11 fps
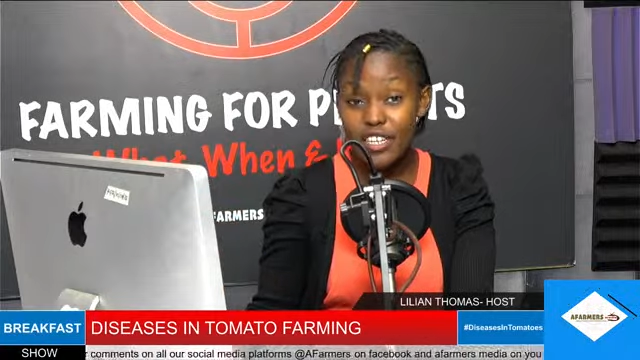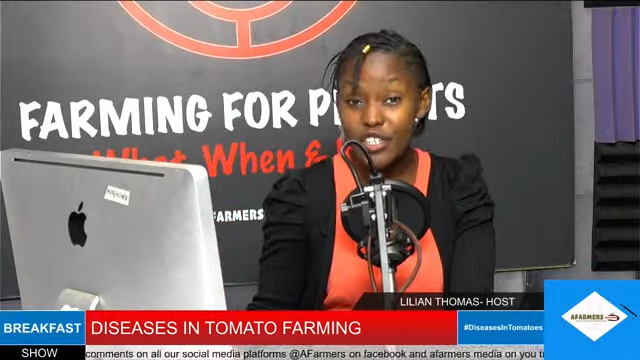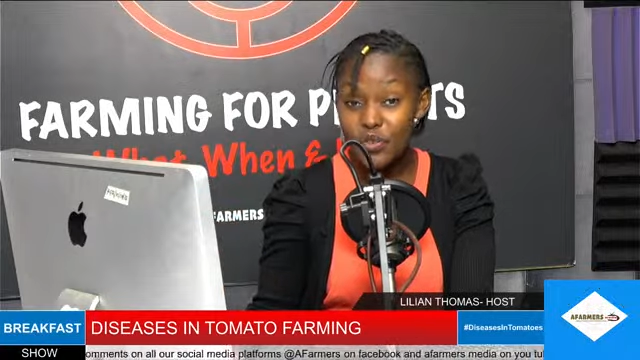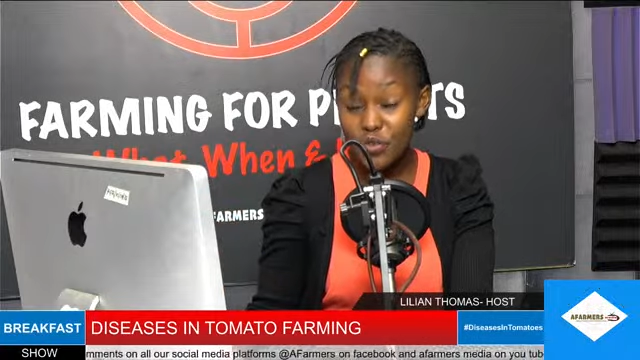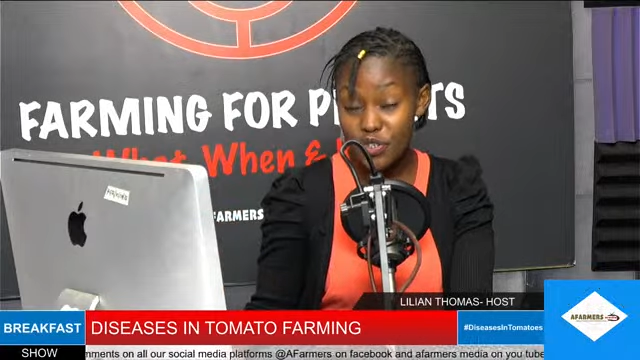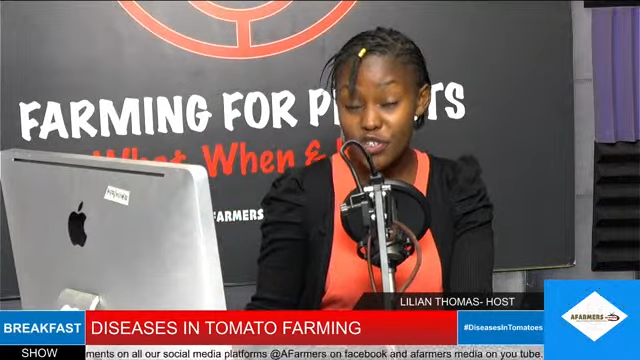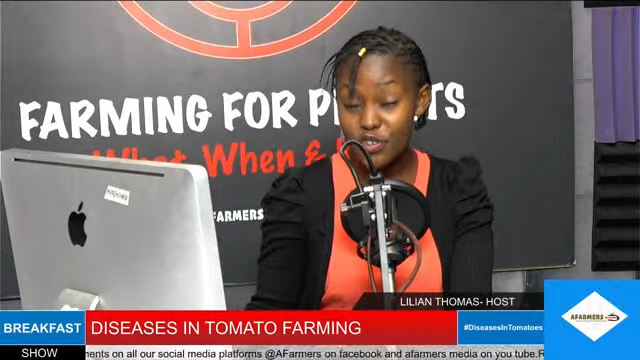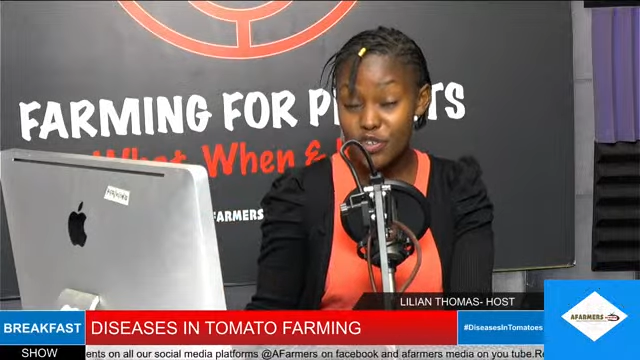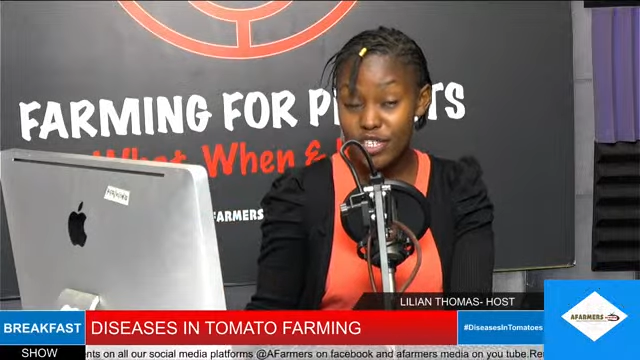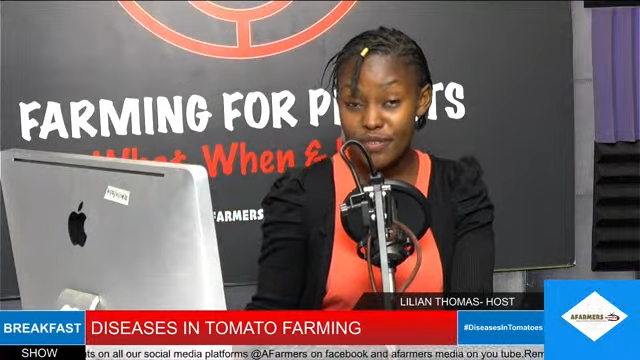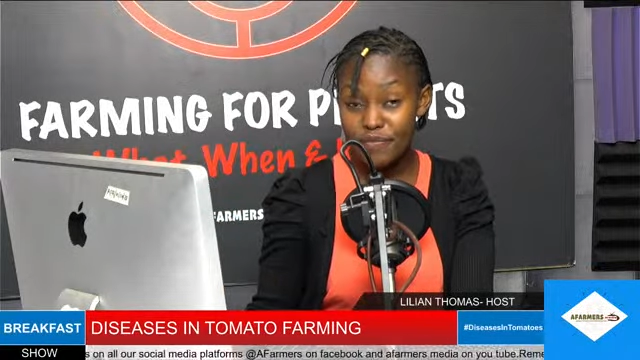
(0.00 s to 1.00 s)
control.
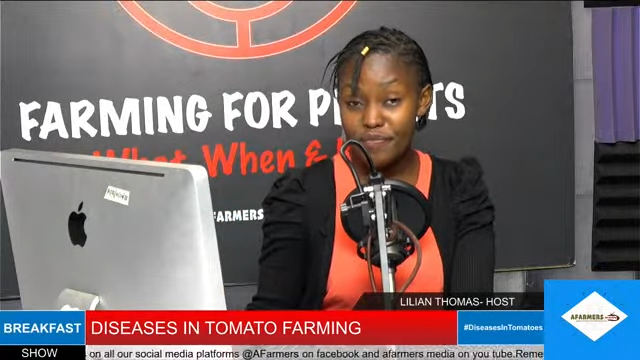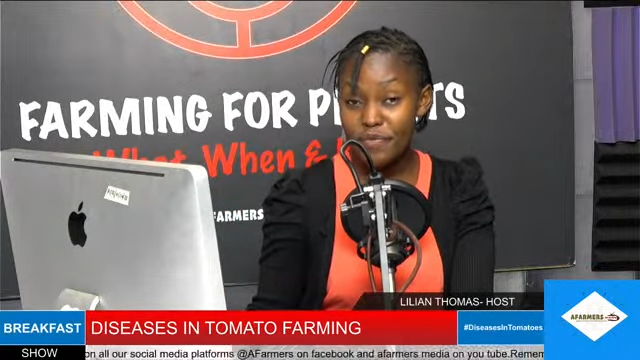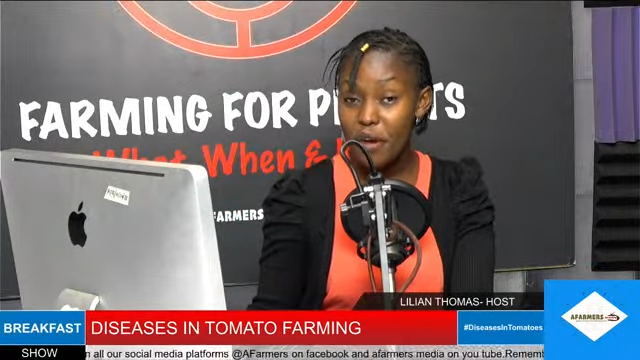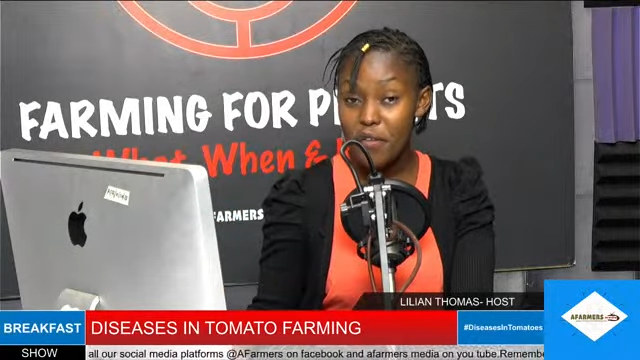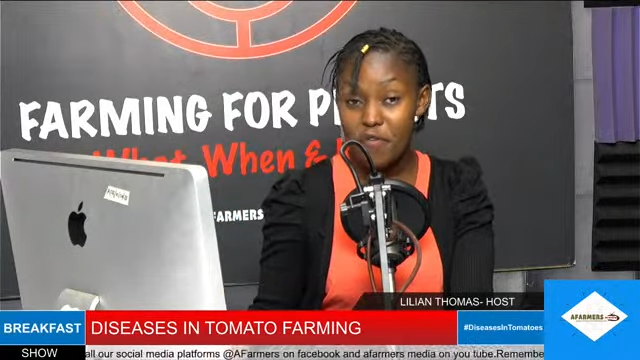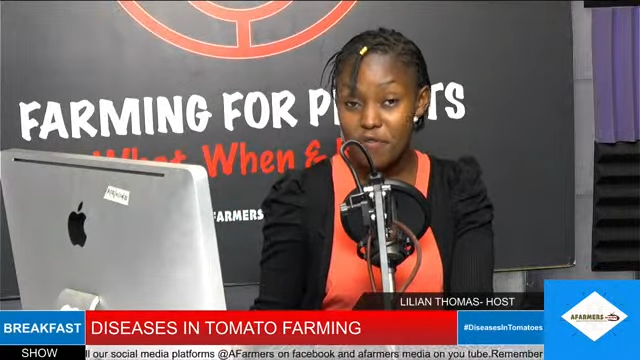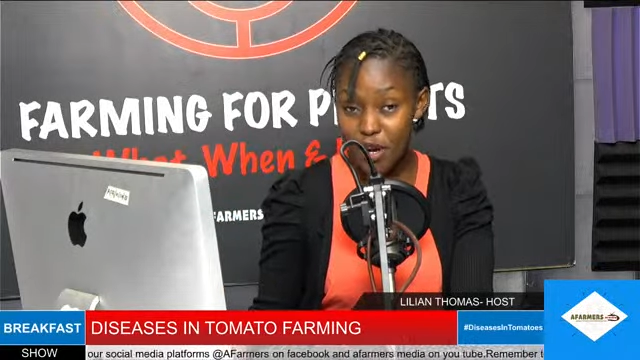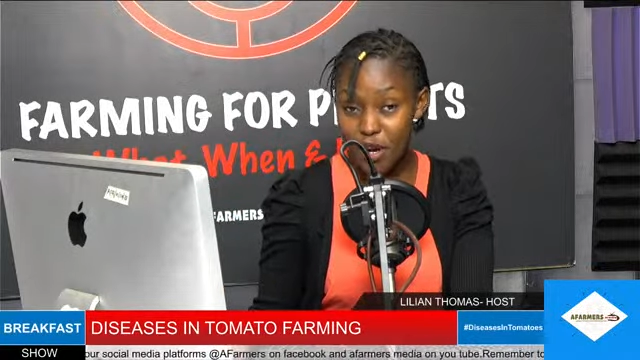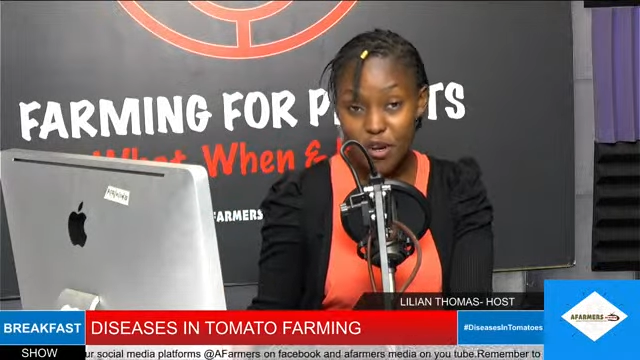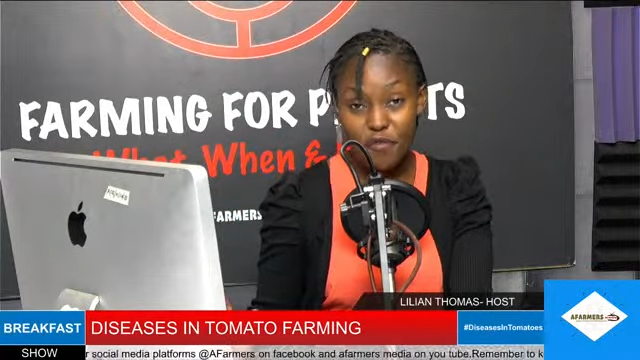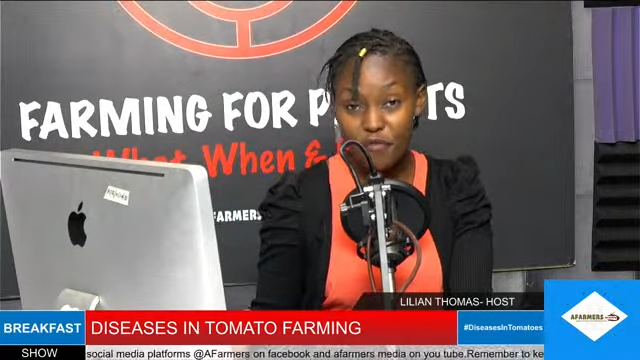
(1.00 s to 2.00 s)
Very,
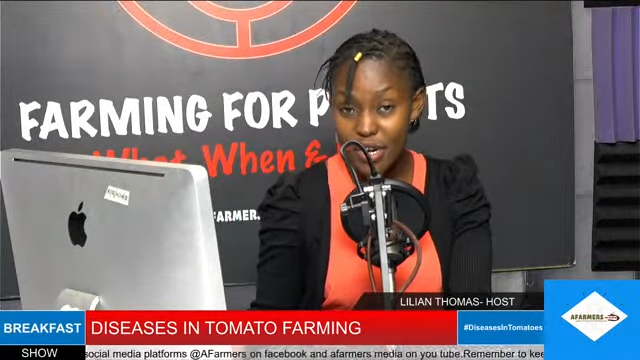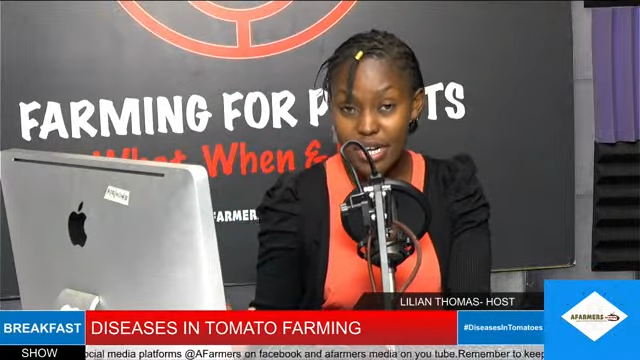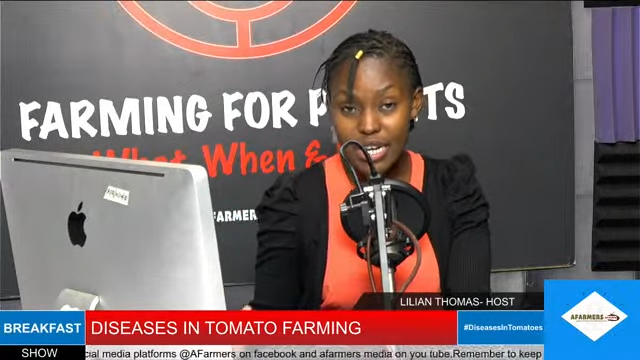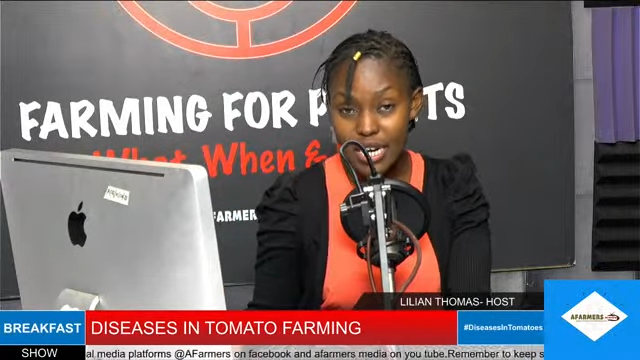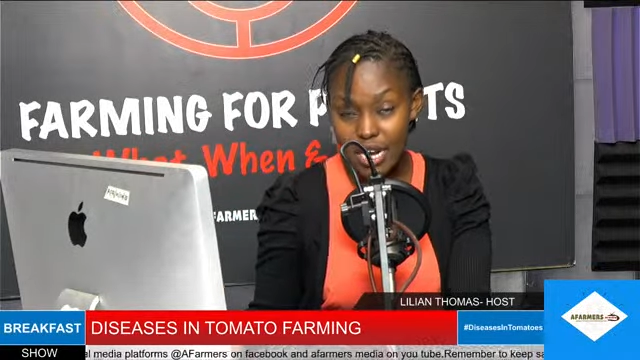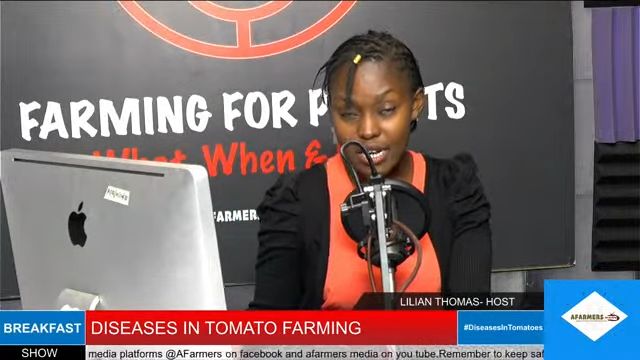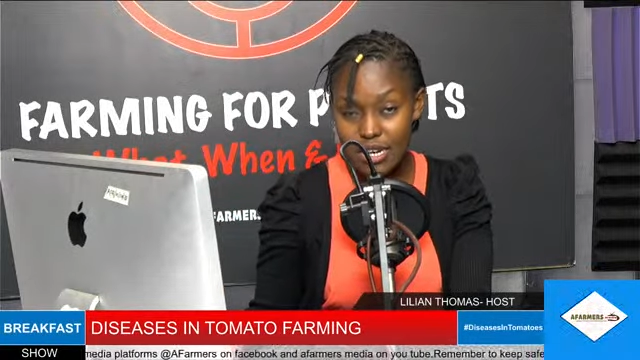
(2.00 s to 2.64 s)
very hard.